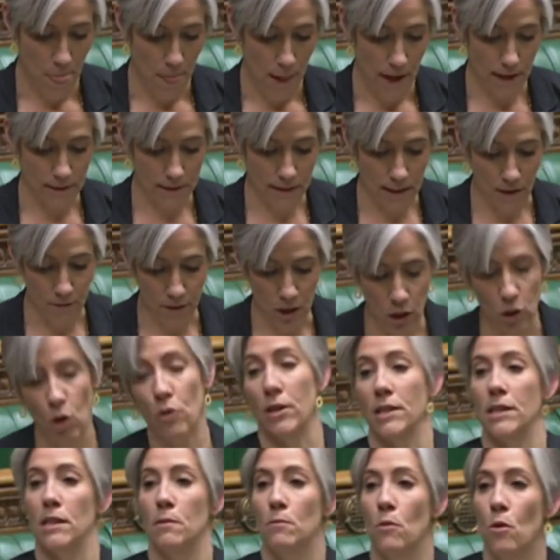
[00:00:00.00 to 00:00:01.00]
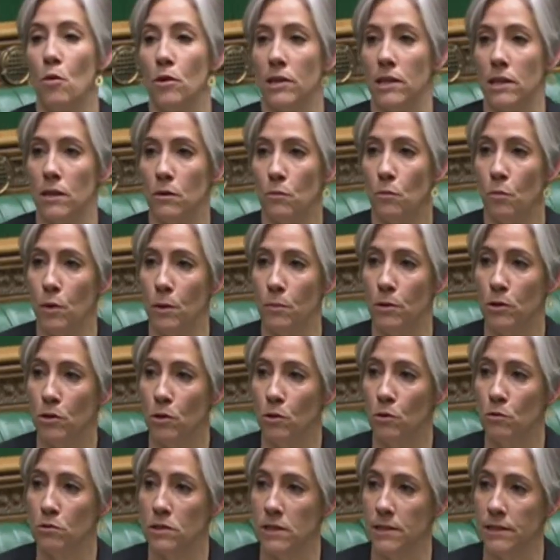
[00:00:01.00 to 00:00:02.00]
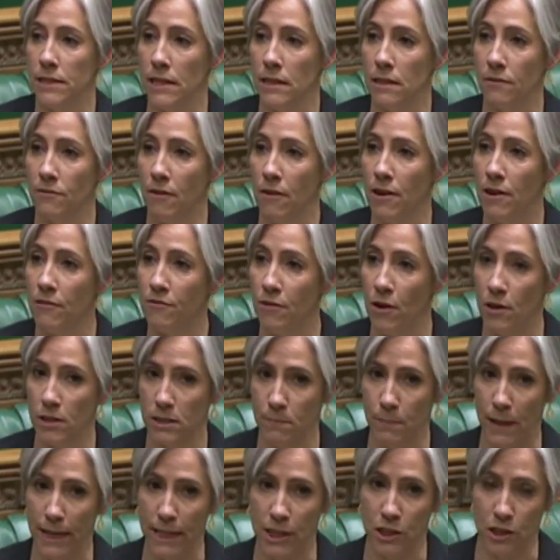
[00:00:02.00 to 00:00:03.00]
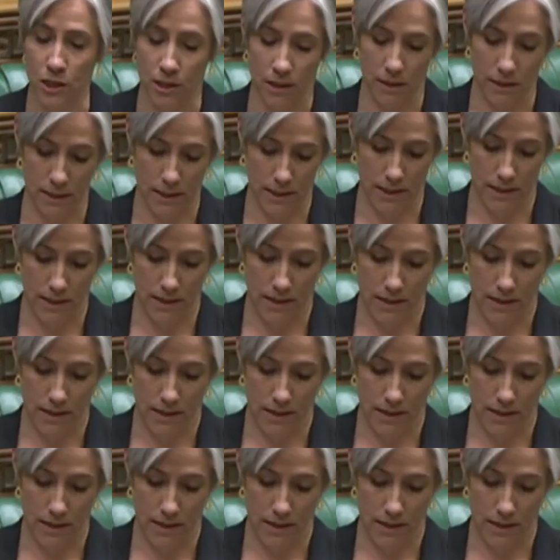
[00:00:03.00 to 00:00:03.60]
At 7 o'clock in the morning, we were called to see the very first patient.